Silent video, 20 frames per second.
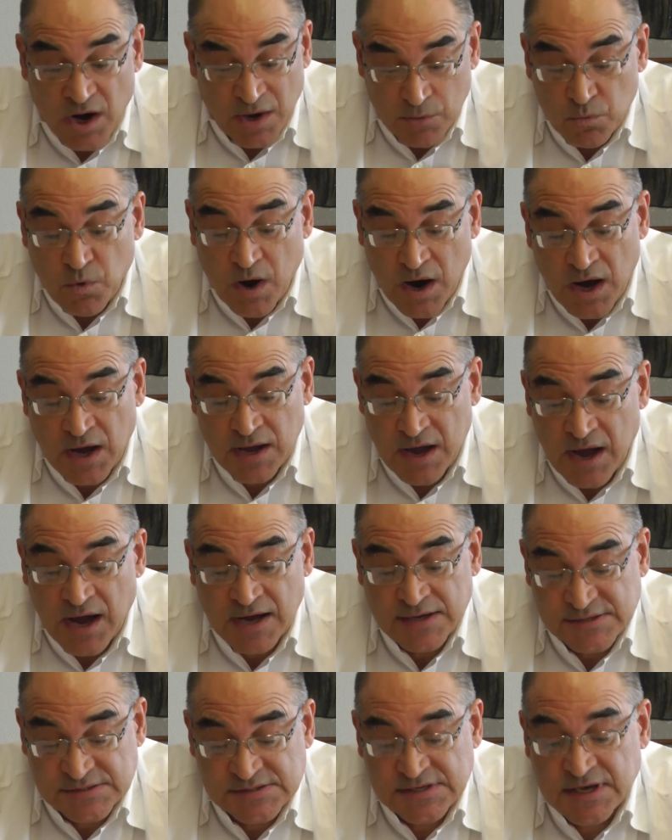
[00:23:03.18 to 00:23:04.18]
in, why
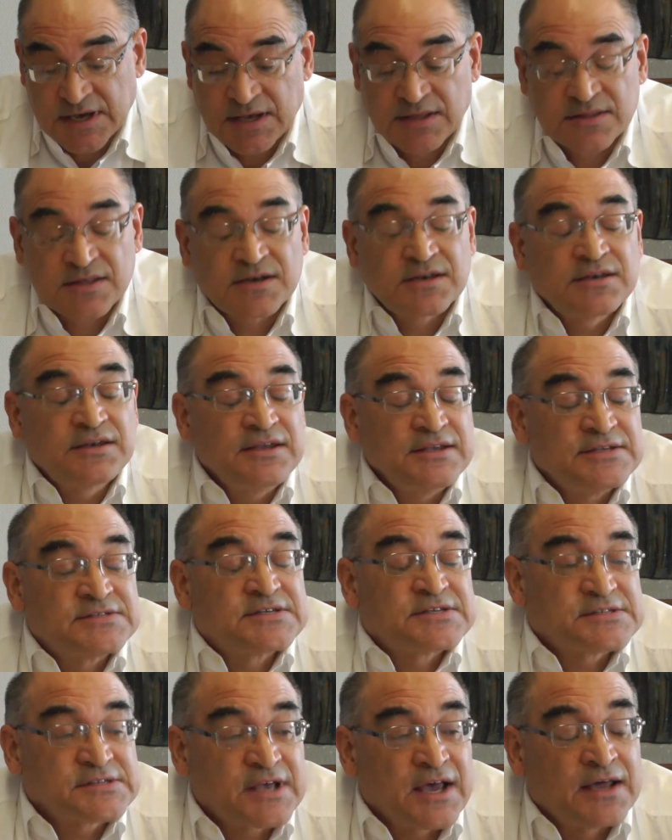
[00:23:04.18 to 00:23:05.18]
I say that it
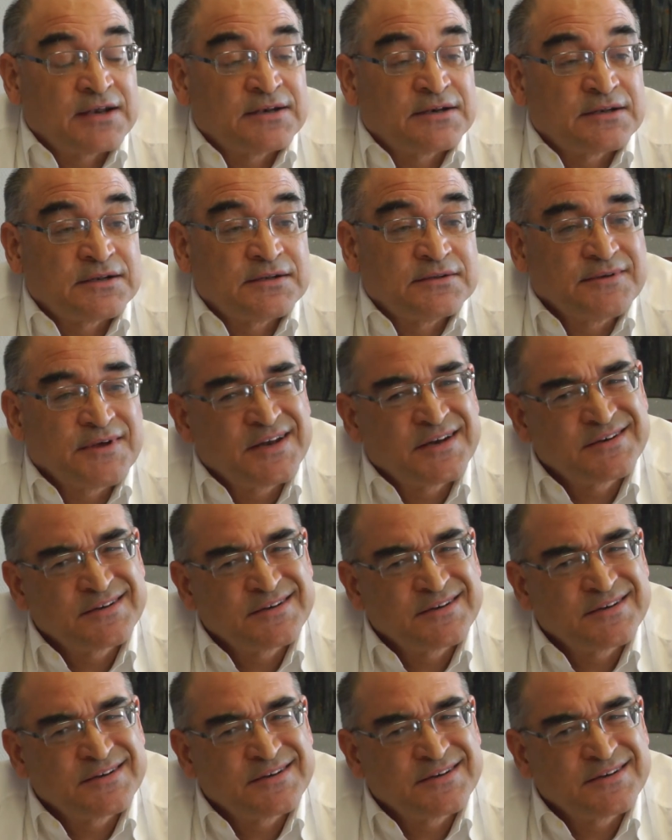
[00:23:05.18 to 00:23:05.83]
is a scandal.